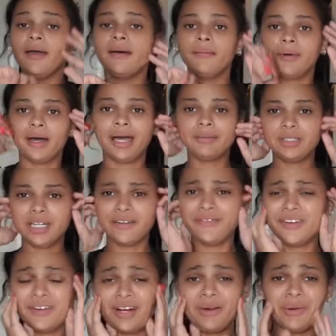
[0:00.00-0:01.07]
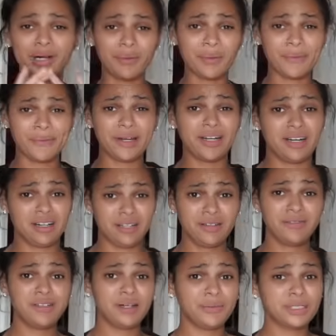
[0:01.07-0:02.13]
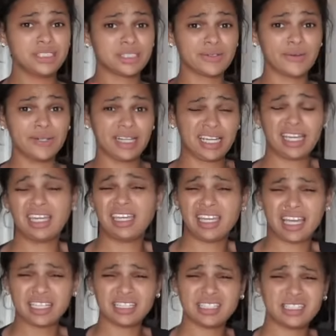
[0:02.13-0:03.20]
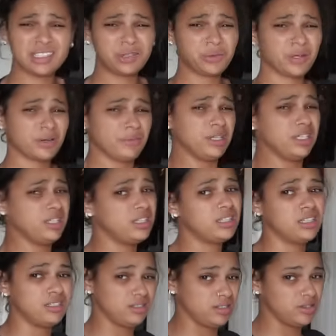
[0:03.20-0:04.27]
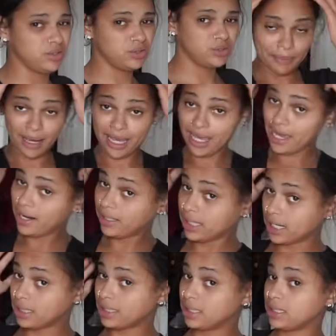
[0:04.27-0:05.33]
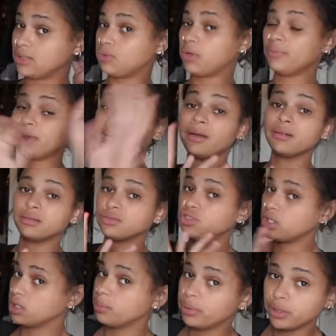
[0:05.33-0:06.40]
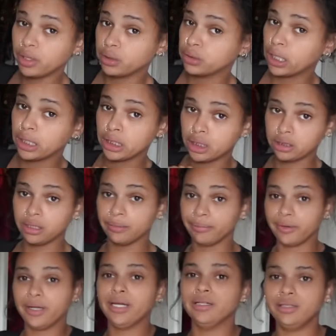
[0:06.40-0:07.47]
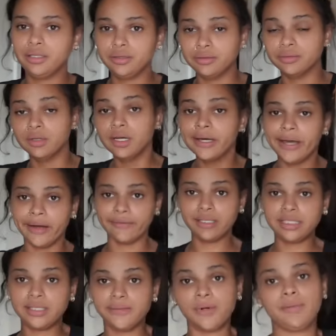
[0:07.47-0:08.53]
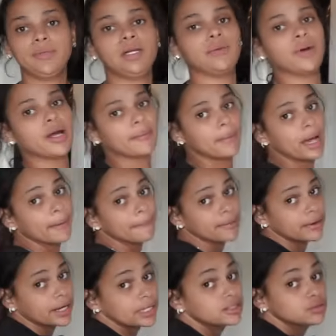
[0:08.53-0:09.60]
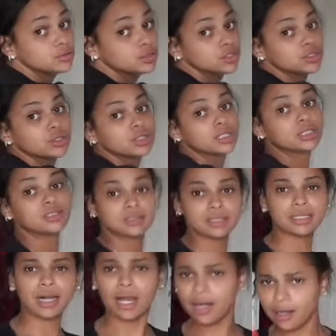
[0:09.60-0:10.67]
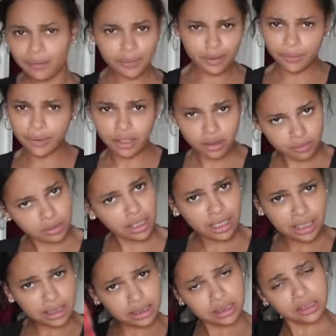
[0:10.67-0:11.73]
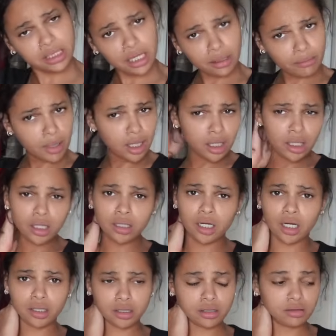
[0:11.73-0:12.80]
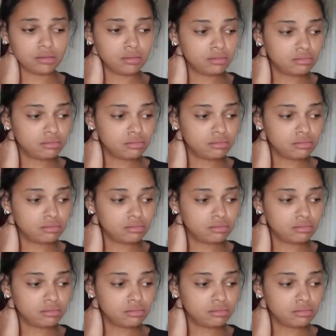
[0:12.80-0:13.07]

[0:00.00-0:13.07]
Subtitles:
But I'm trying to figure out what I'm gonna wear. Even though we're just going to eat, I still want to be cute. My hair not done, so I'm not trying to put on like nothing brand new. And Ricci want me to wear my brand new shorts, and I don't want to wear them yet because like my hair not cute.